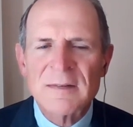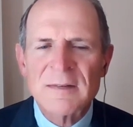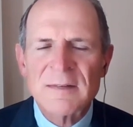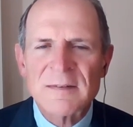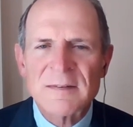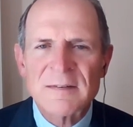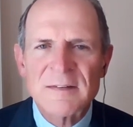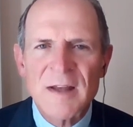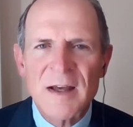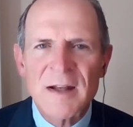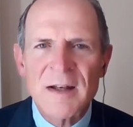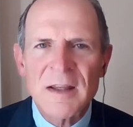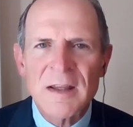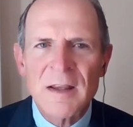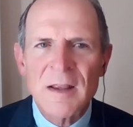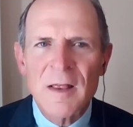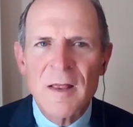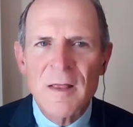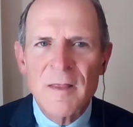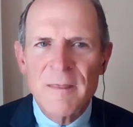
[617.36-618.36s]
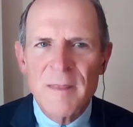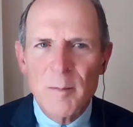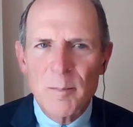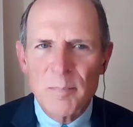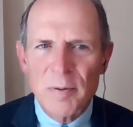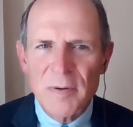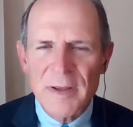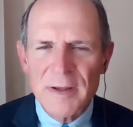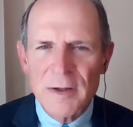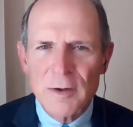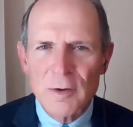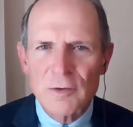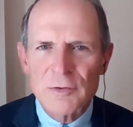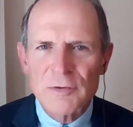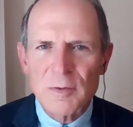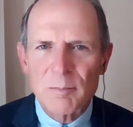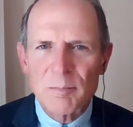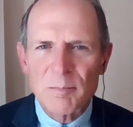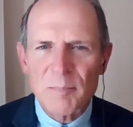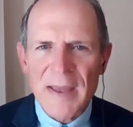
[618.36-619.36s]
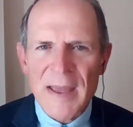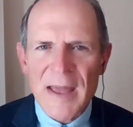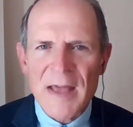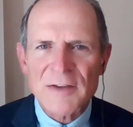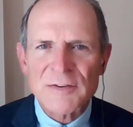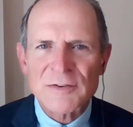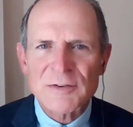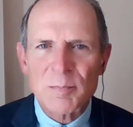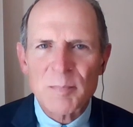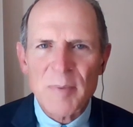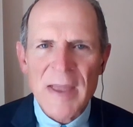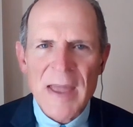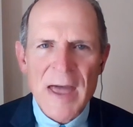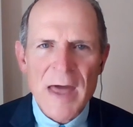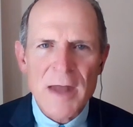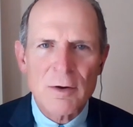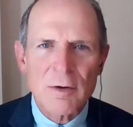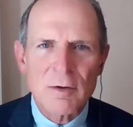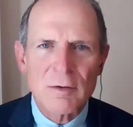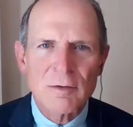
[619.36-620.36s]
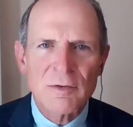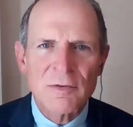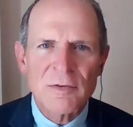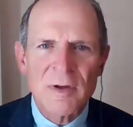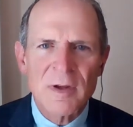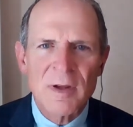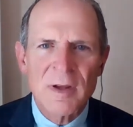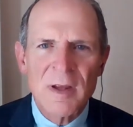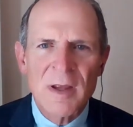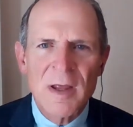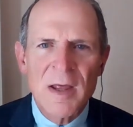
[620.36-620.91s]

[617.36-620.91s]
study the player's past patterns,